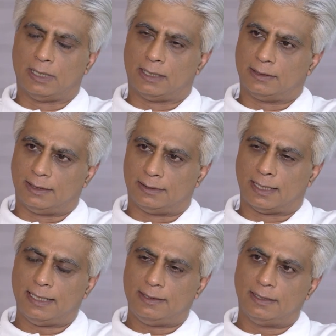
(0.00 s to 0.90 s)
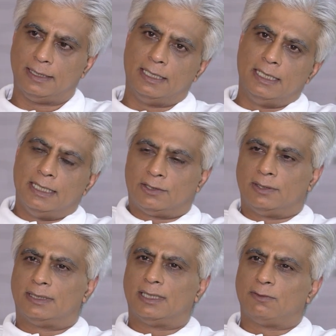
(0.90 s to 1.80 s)
currencies, right? So
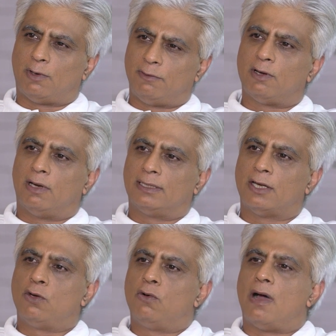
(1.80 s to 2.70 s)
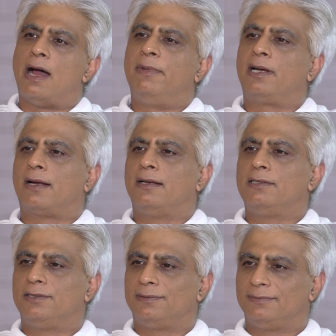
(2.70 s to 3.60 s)
this is what we call as a no
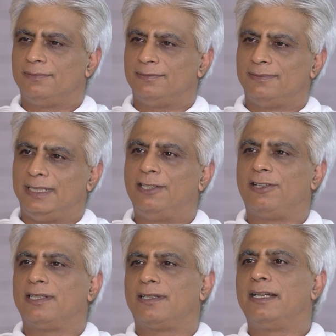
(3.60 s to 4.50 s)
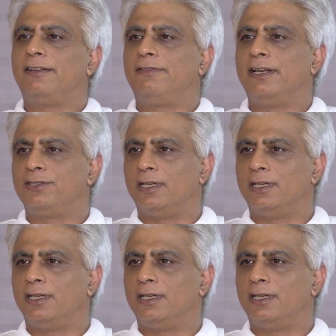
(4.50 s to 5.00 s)
arbitrage interest rate differential